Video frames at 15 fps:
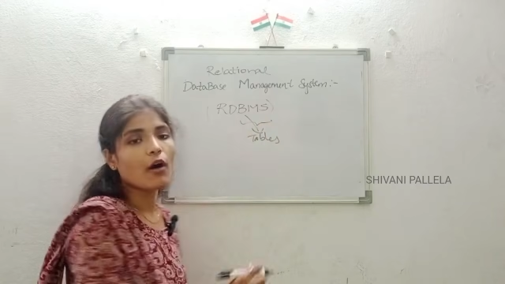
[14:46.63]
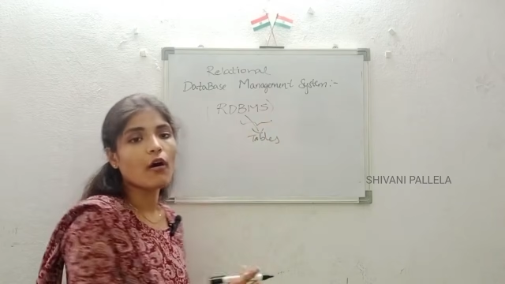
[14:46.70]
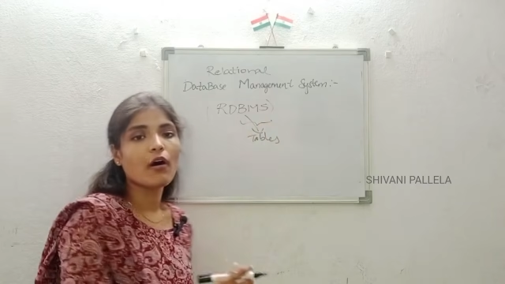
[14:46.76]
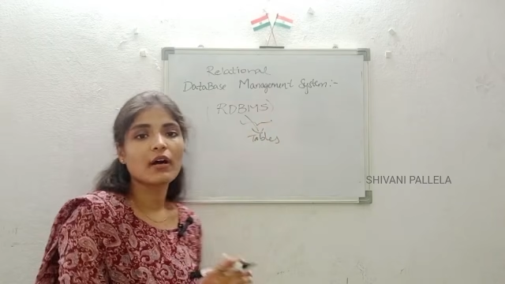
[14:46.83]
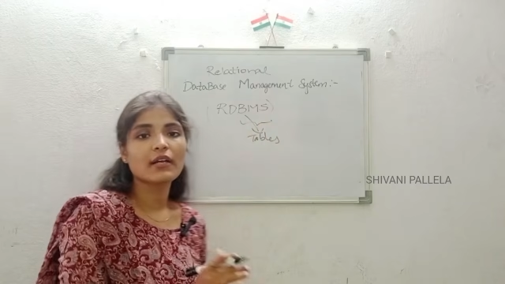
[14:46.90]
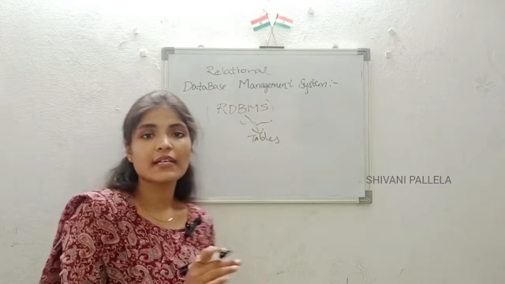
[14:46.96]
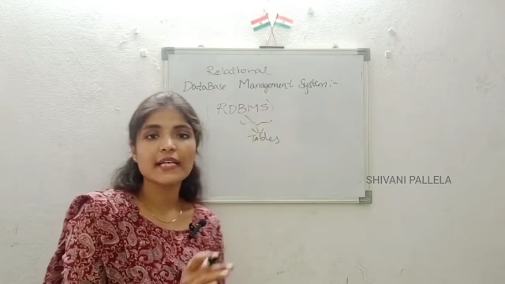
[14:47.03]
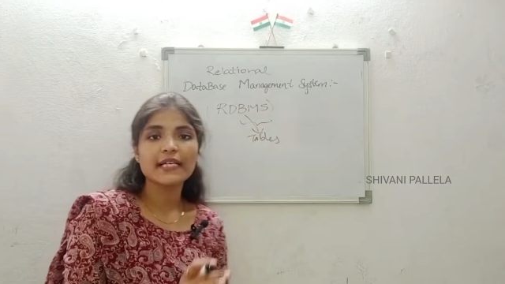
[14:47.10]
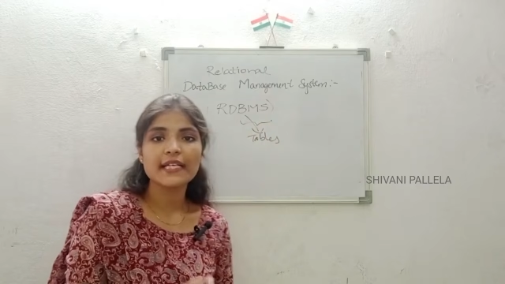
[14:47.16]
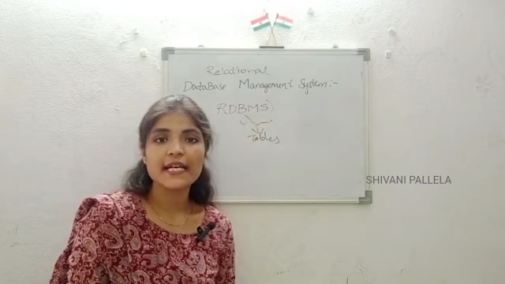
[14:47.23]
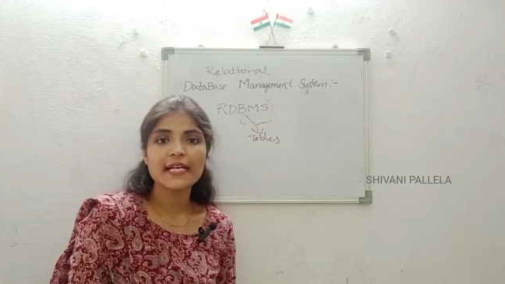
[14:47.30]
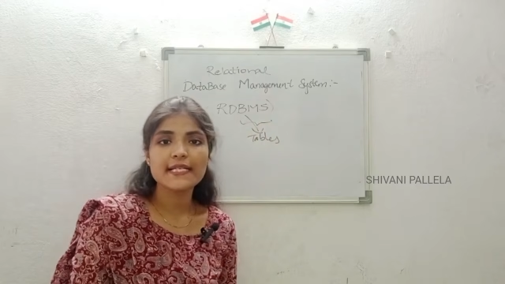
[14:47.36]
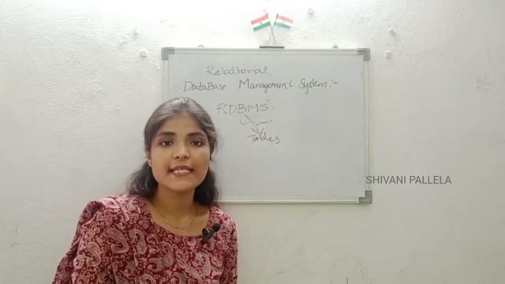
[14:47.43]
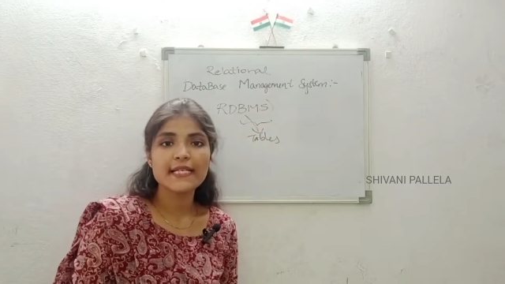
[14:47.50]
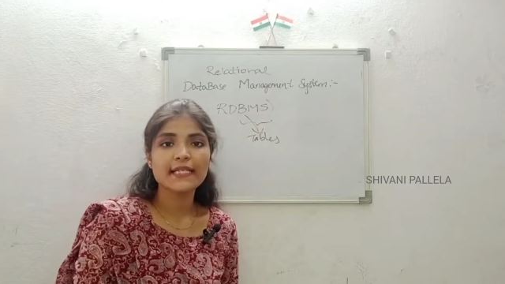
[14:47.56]

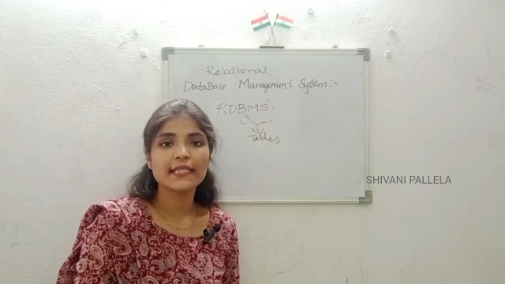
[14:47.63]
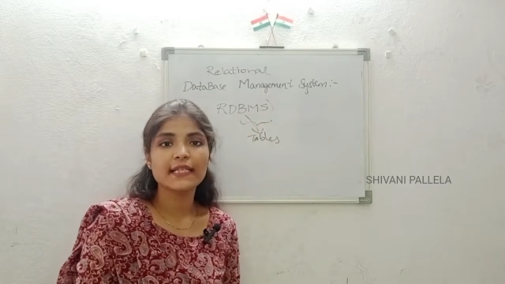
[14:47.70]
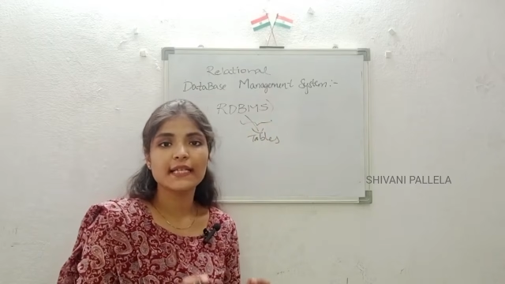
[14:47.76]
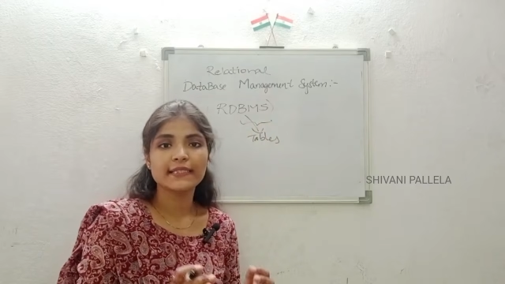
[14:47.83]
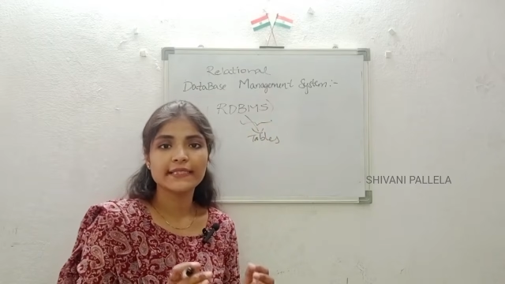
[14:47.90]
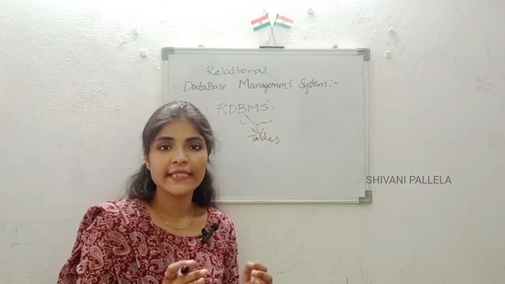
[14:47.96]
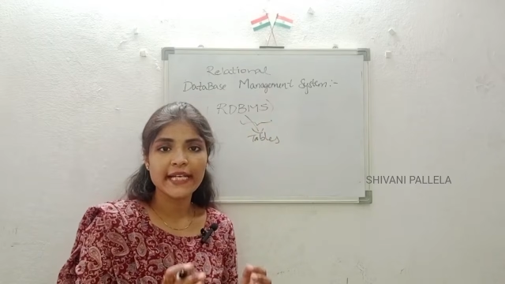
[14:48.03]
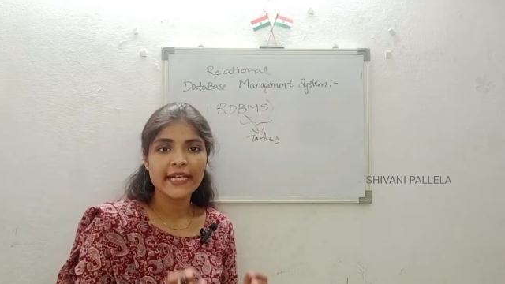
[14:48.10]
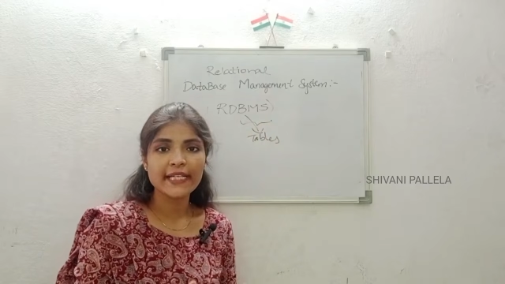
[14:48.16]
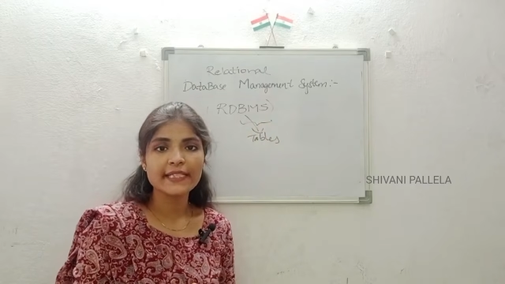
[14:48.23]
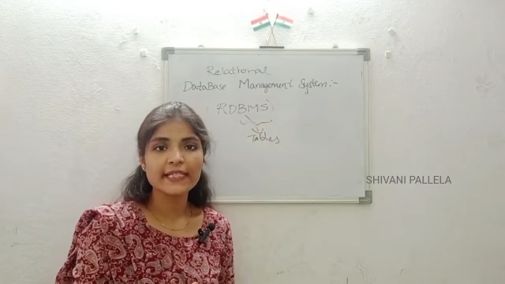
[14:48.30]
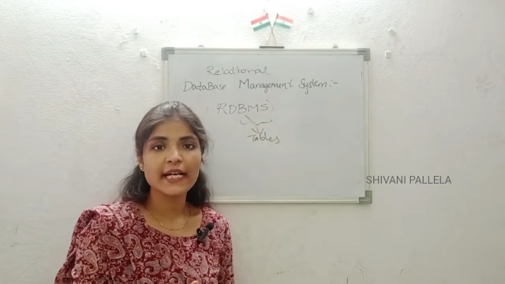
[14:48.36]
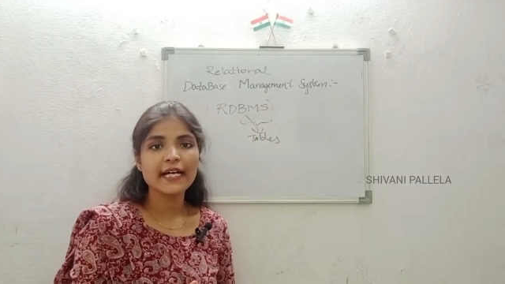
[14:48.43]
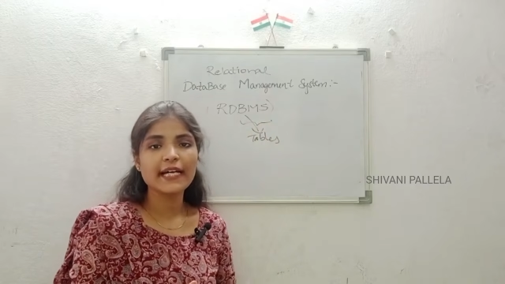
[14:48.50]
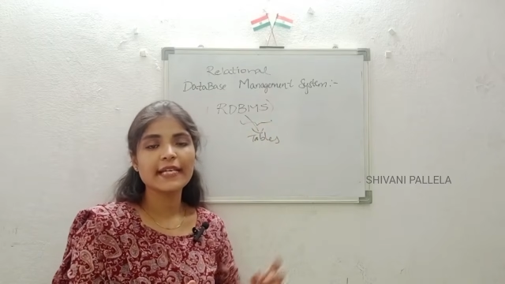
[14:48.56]
organizing the
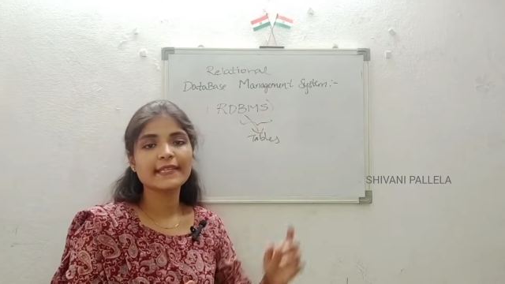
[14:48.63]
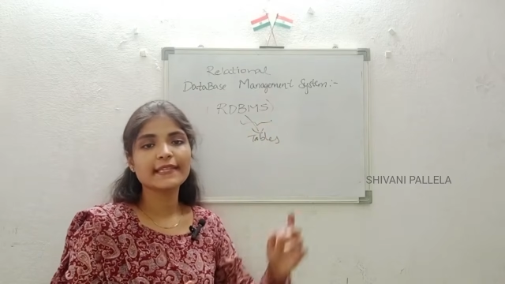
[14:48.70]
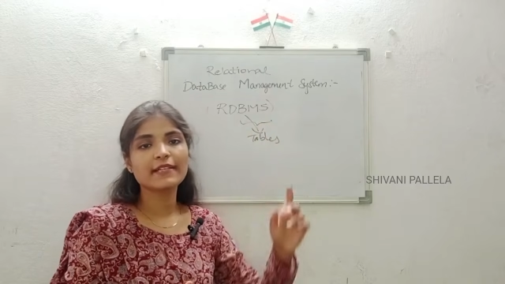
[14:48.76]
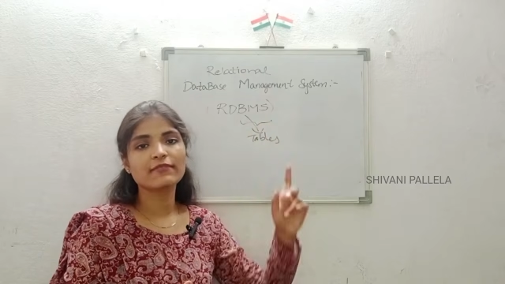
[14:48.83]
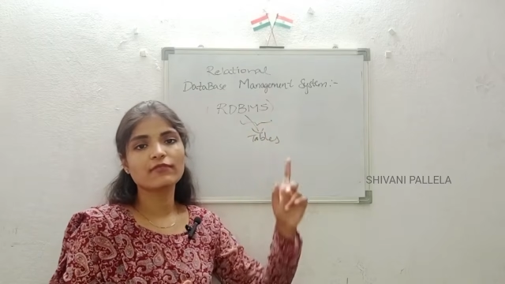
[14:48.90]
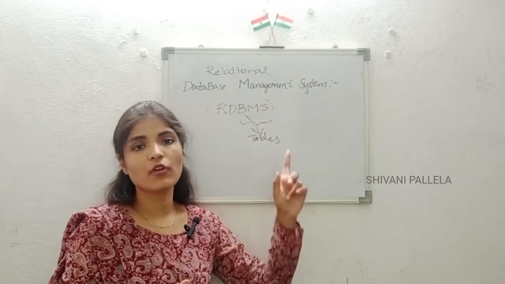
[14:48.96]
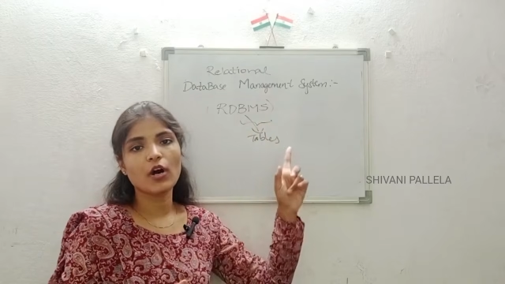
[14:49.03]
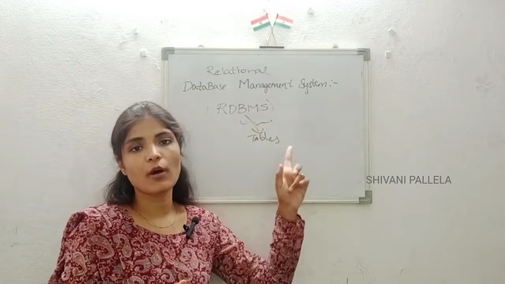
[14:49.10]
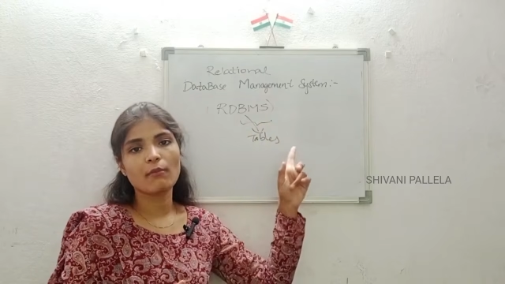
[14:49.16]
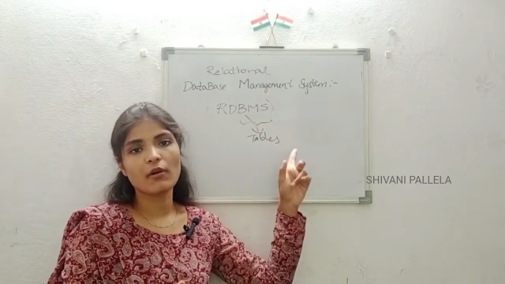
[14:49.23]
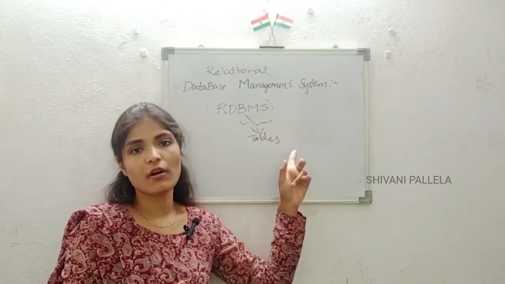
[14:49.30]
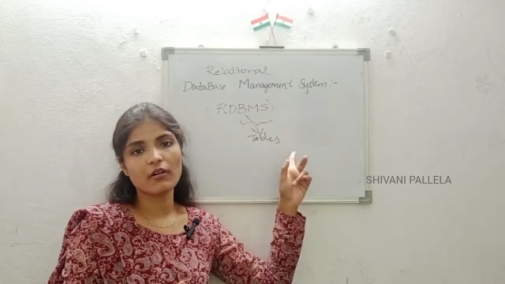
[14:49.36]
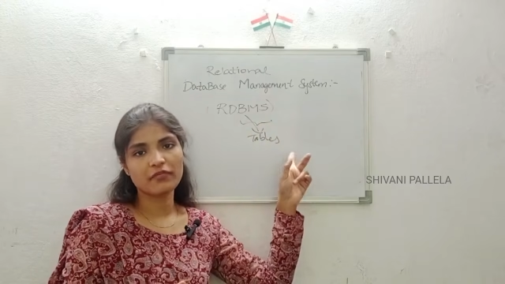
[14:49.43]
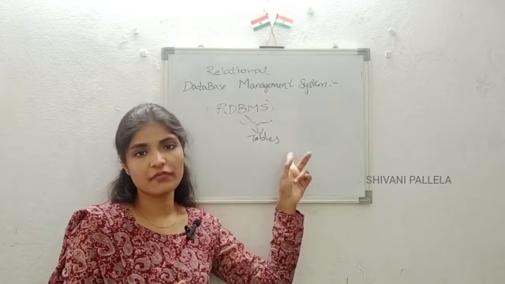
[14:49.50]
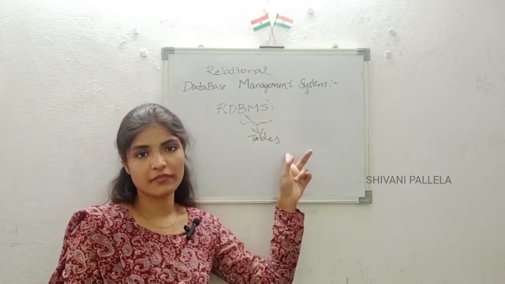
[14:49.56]
data in the form
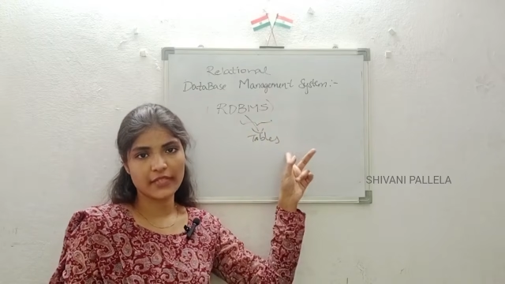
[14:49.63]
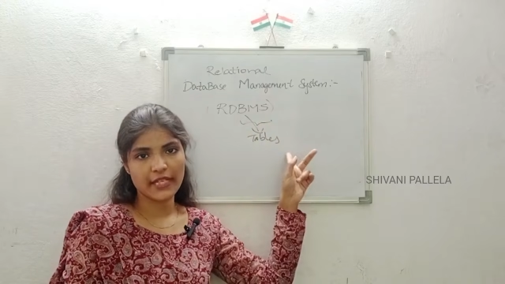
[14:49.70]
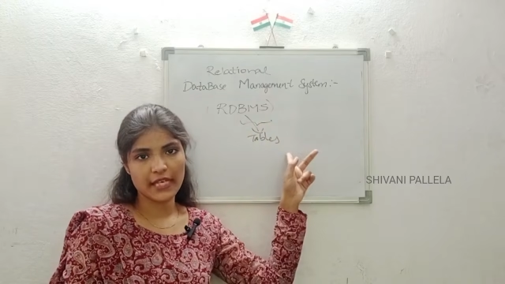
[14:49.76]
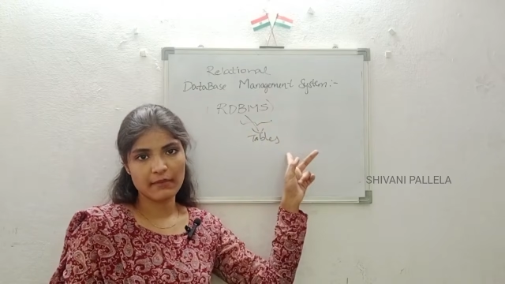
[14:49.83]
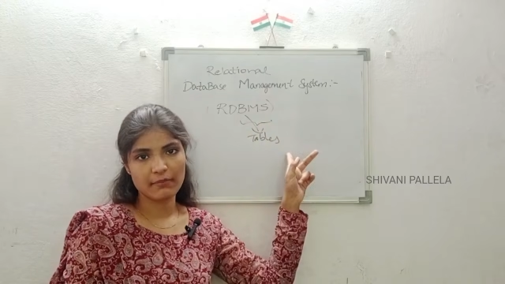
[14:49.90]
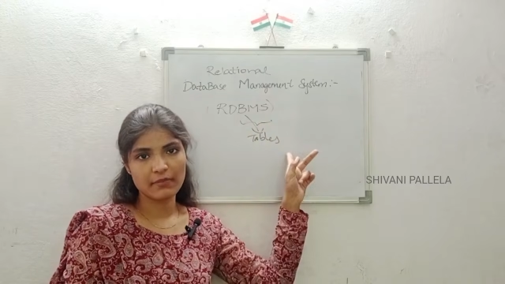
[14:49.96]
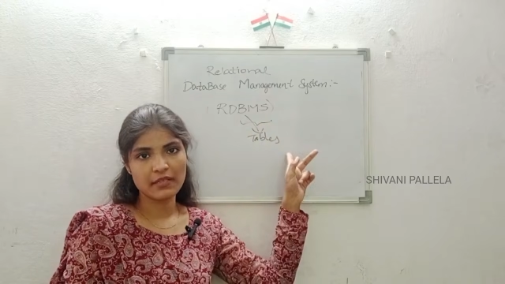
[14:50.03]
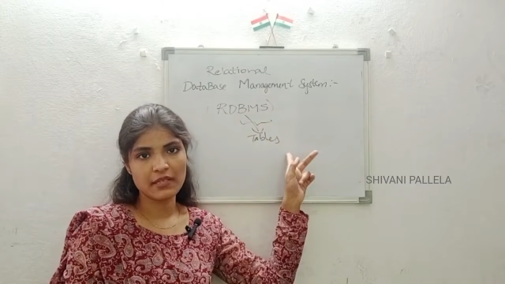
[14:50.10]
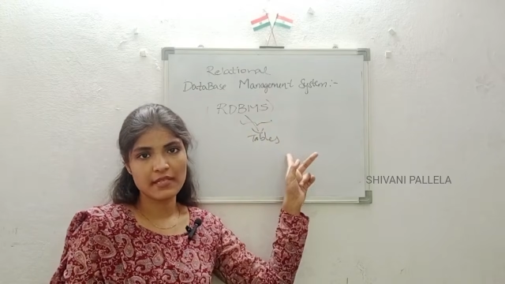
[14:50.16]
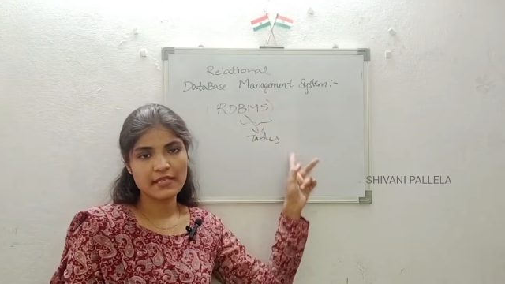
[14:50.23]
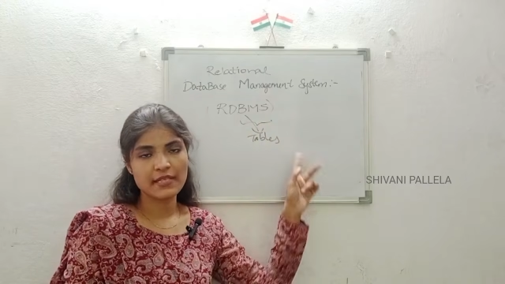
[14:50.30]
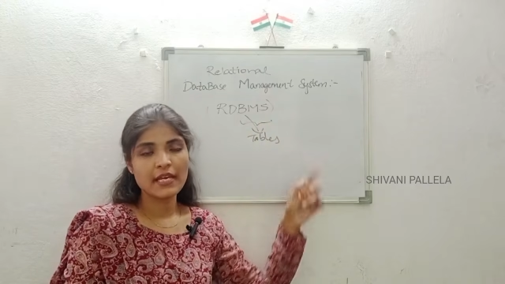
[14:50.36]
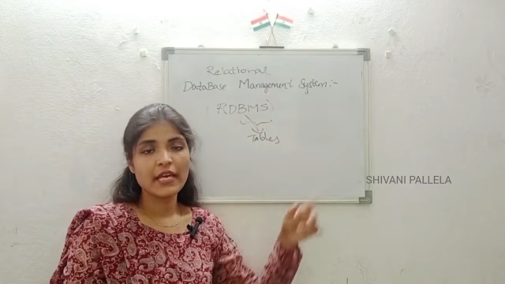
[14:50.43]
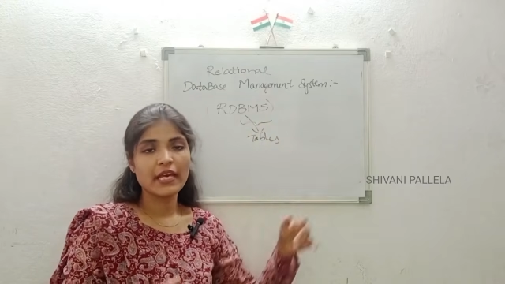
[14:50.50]
of tables.